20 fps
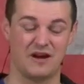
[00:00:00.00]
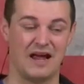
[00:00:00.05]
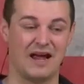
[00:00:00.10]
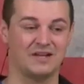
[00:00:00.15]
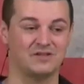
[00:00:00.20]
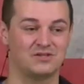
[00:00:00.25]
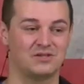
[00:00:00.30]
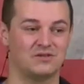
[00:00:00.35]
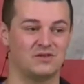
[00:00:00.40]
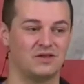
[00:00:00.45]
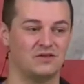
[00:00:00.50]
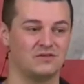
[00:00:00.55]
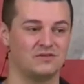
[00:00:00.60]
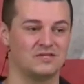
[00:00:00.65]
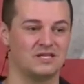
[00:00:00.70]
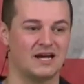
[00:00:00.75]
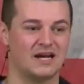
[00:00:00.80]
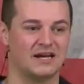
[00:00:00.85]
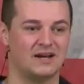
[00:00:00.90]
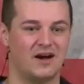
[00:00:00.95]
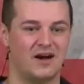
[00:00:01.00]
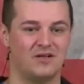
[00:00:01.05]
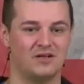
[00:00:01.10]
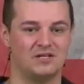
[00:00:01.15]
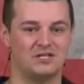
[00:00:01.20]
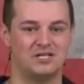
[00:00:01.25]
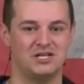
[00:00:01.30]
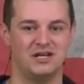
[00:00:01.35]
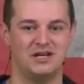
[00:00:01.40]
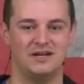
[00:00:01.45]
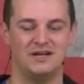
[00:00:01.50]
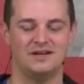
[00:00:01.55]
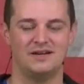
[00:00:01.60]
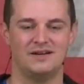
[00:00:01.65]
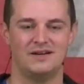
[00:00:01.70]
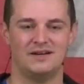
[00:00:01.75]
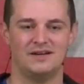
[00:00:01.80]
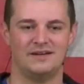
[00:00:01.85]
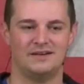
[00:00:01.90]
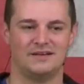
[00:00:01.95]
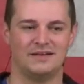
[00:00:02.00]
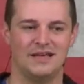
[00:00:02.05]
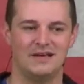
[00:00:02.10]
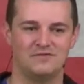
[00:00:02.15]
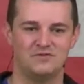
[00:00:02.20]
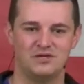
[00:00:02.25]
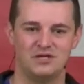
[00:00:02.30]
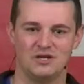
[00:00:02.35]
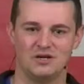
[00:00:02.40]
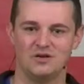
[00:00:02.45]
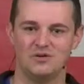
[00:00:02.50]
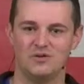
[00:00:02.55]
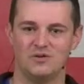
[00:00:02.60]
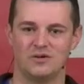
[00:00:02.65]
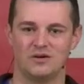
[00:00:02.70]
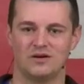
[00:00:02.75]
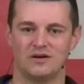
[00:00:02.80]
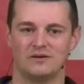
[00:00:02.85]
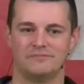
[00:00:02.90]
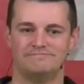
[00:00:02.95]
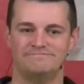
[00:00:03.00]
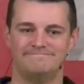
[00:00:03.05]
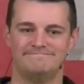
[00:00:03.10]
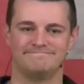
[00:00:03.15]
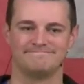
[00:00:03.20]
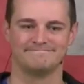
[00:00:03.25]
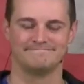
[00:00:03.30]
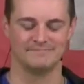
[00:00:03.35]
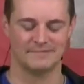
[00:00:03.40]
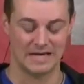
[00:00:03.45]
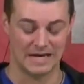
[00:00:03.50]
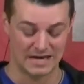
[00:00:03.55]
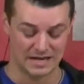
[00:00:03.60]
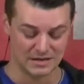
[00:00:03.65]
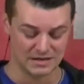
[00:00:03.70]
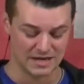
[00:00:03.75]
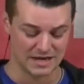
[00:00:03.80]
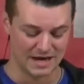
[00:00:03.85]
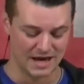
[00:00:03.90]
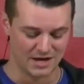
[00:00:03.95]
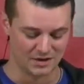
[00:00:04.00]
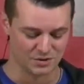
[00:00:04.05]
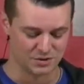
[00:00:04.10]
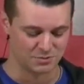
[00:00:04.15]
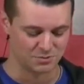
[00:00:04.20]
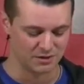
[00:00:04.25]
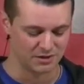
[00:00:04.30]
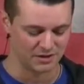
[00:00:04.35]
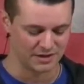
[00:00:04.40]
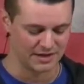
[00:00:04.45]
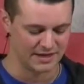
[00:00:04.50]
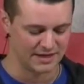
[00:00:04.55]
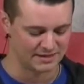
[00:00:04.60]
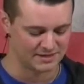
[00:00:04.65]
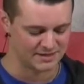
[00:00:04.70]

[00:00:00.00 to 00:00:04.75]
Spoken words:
answer than psychology gives you or anything else, really.